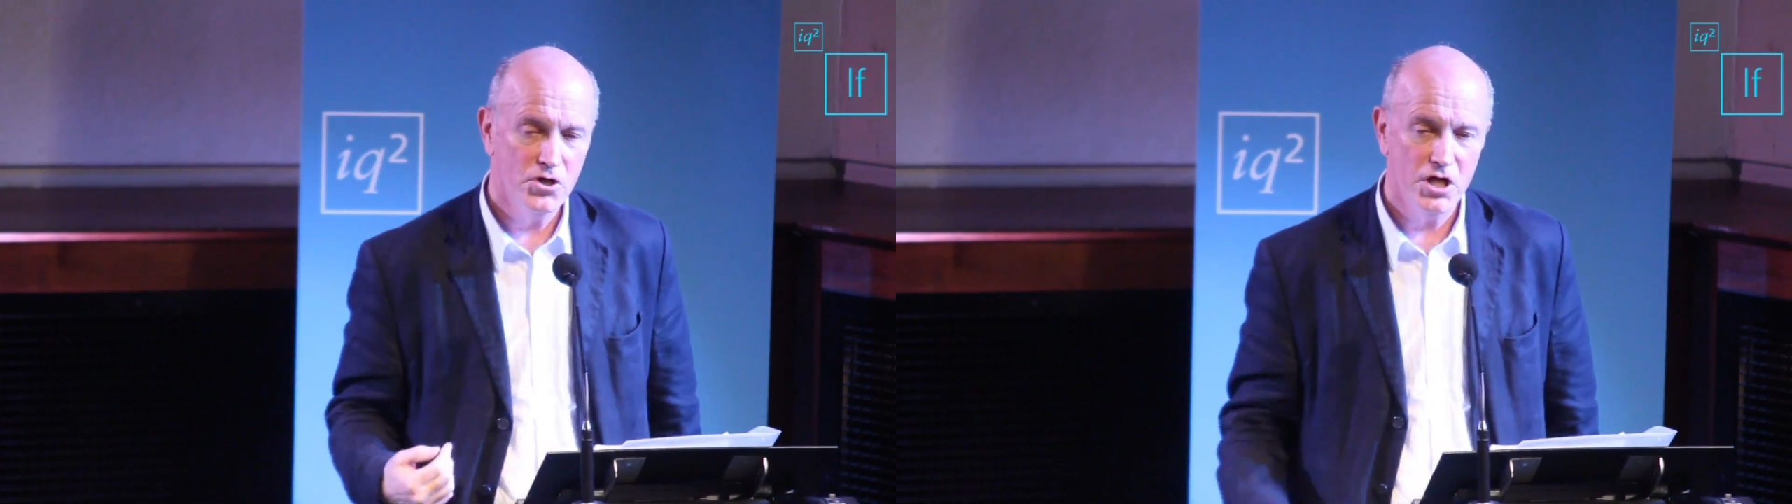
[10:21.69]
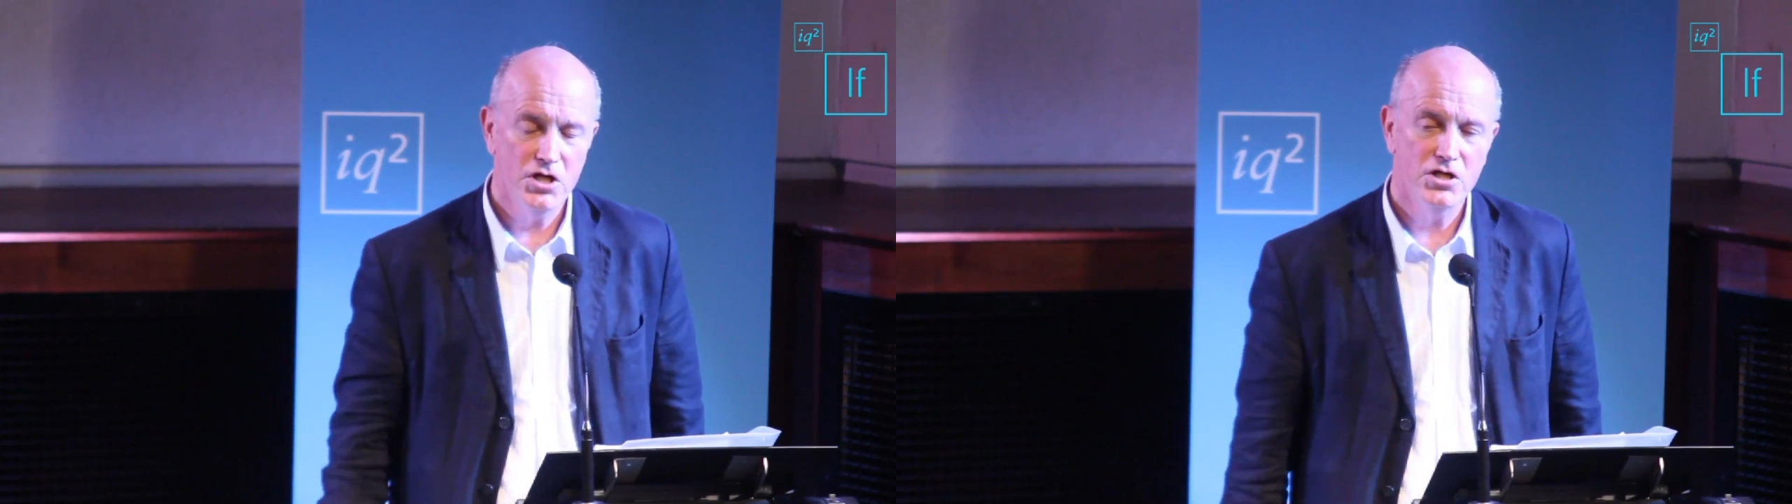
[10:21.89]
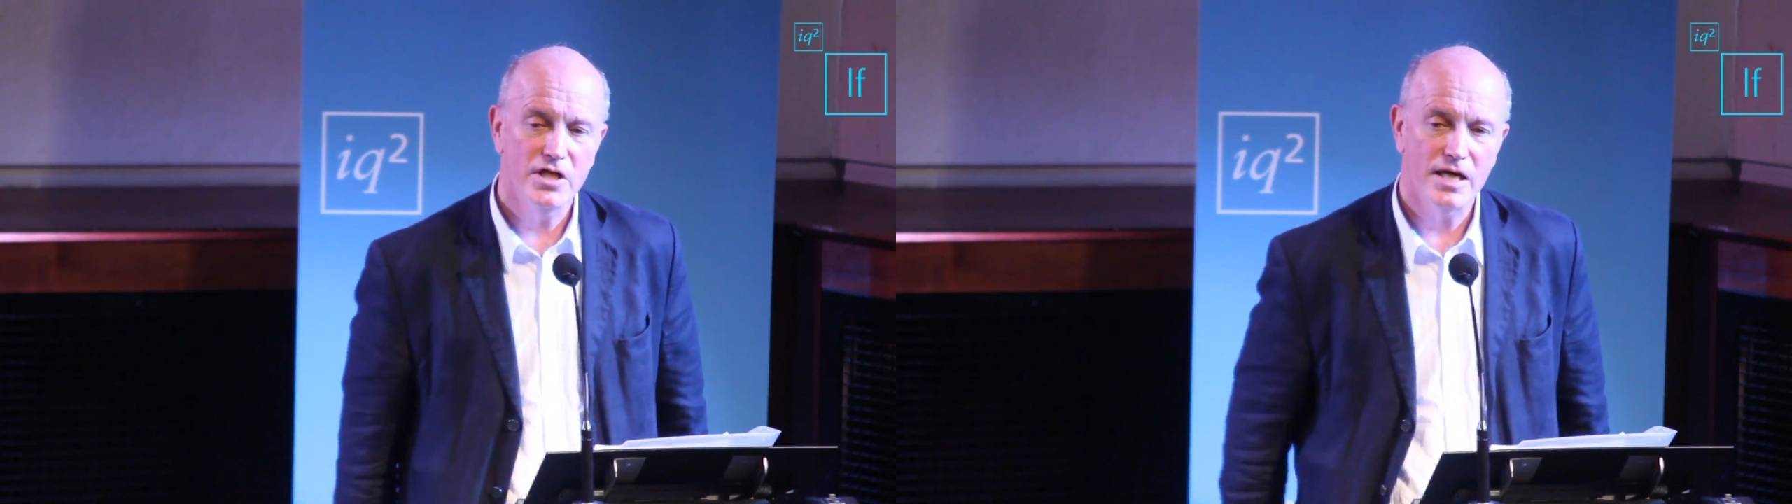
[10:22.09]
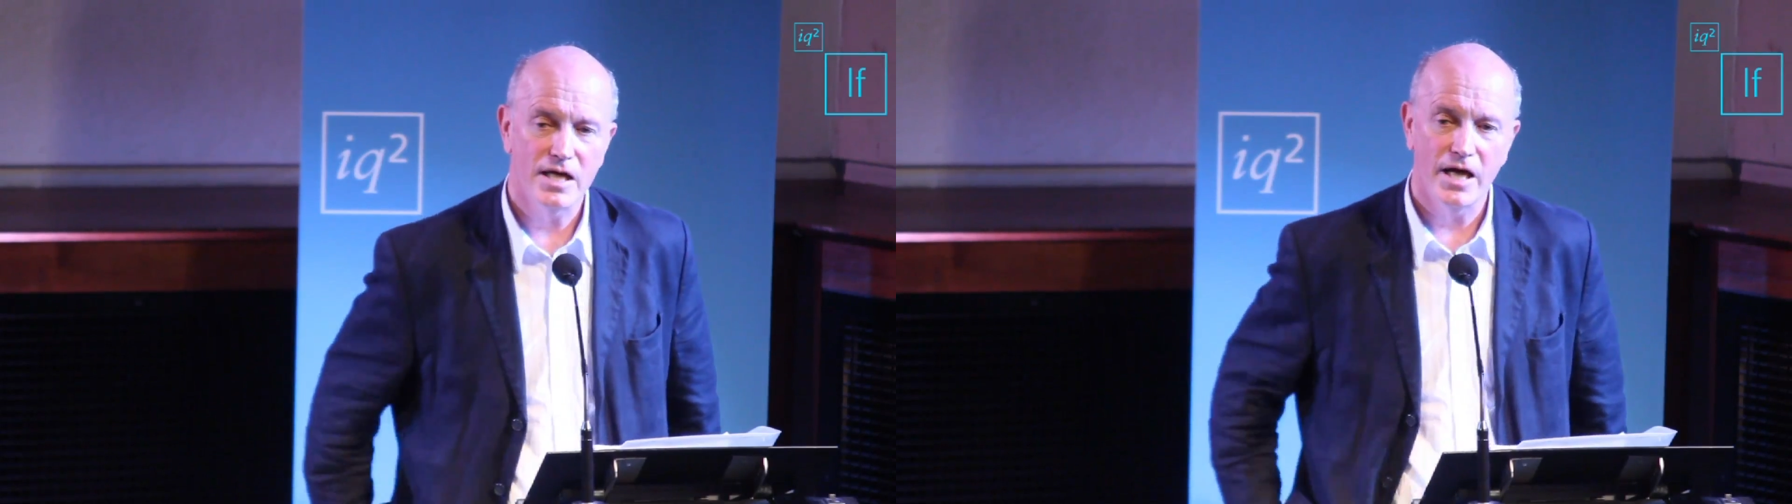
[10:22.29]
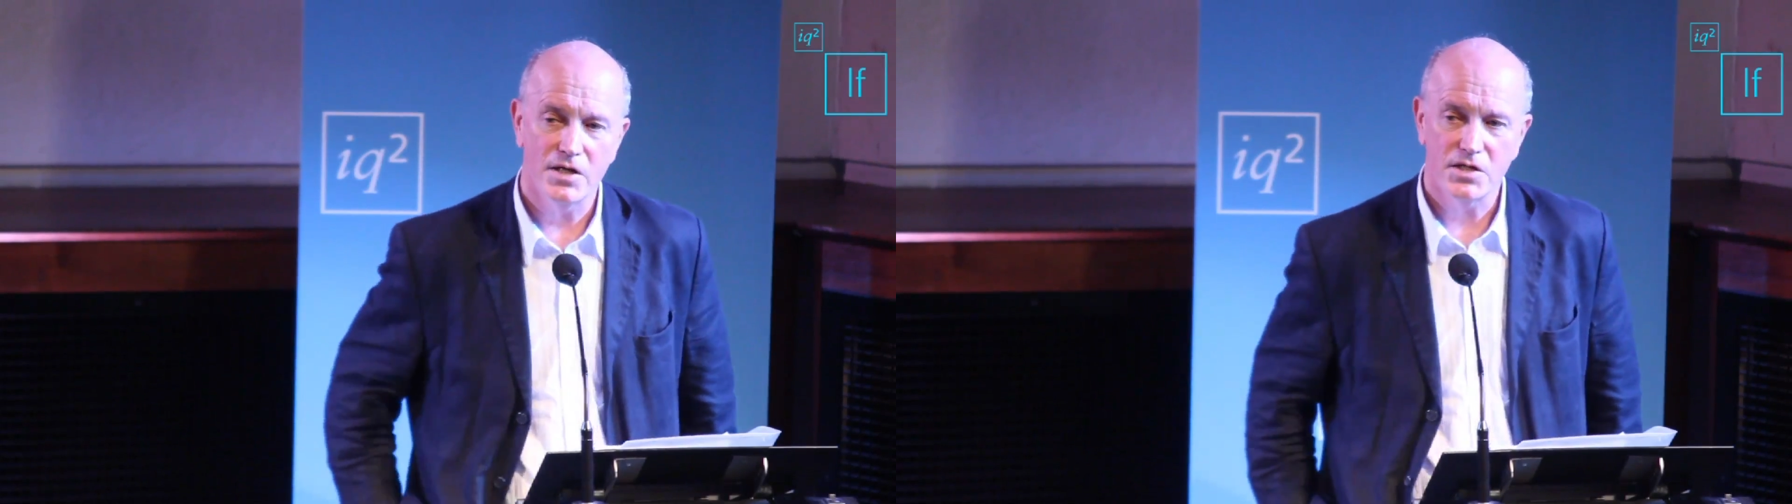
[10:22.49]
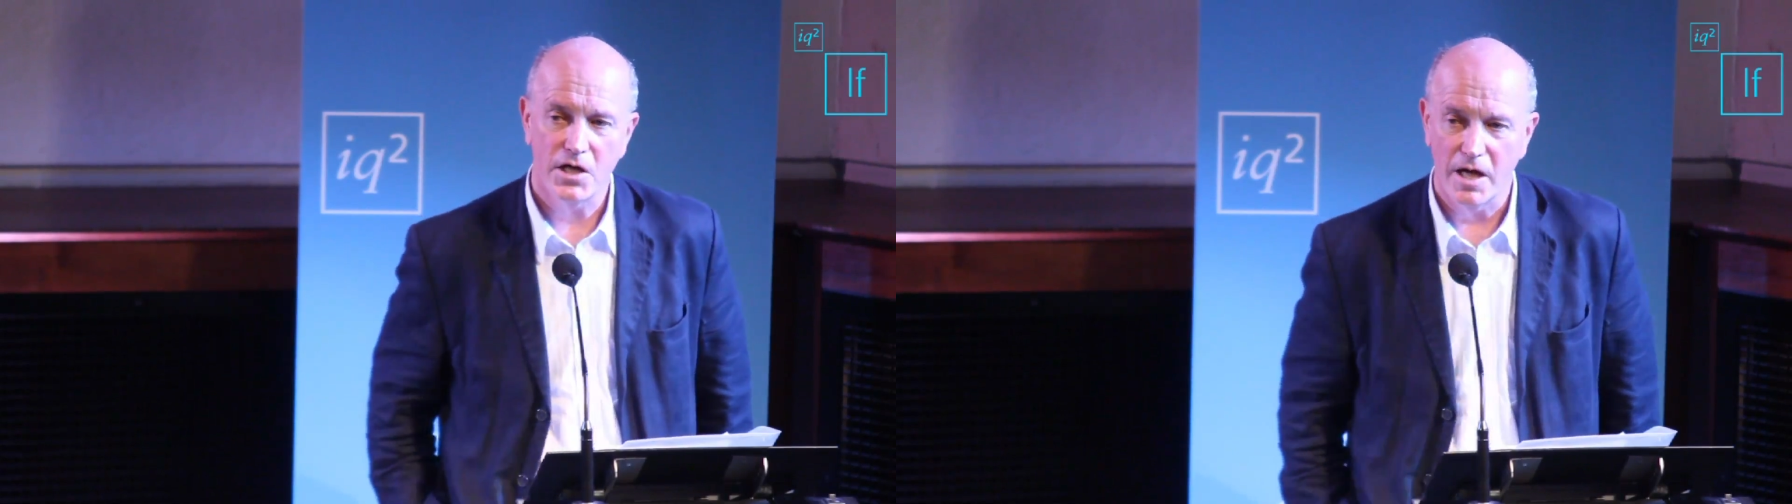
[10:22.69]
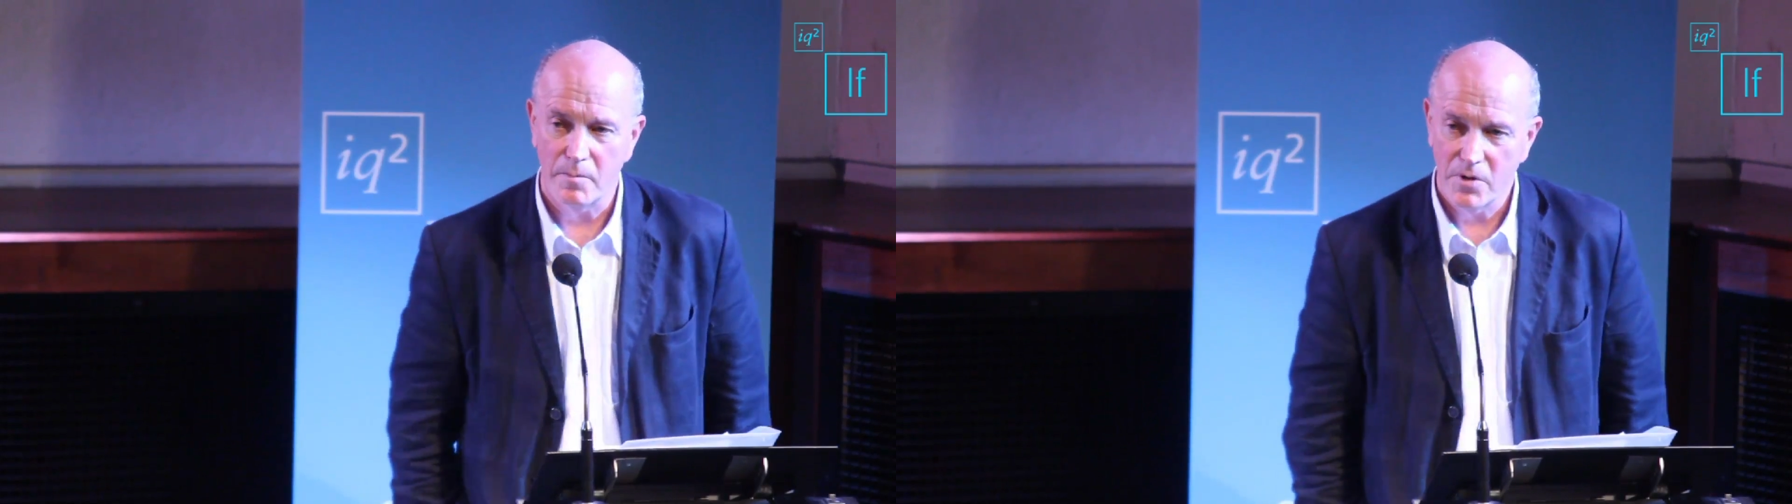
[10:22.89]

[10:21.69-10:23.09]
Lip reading: into that landscape,